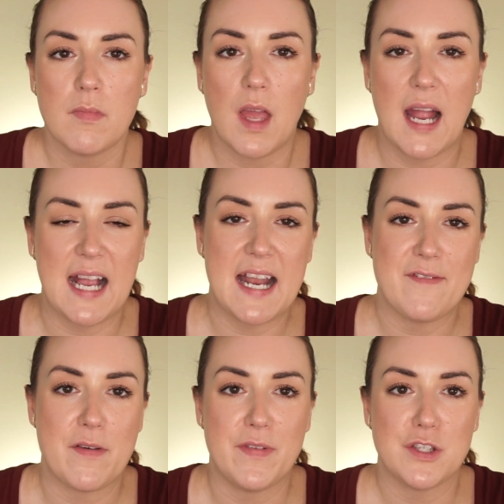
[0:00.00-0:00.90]
kind of
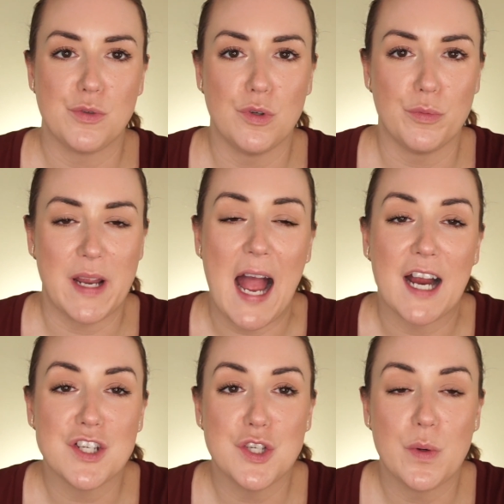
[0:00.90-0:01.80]
have a visceral
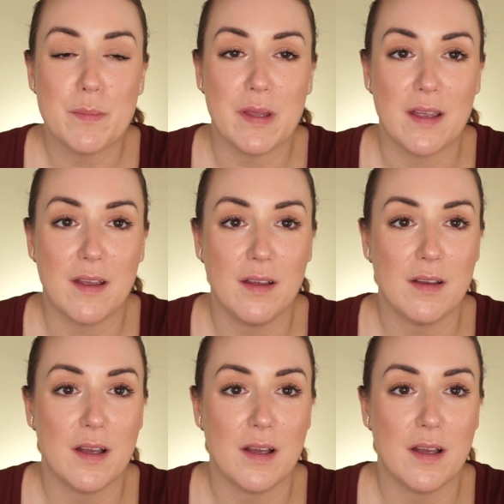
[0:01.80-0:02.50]
reaction to it.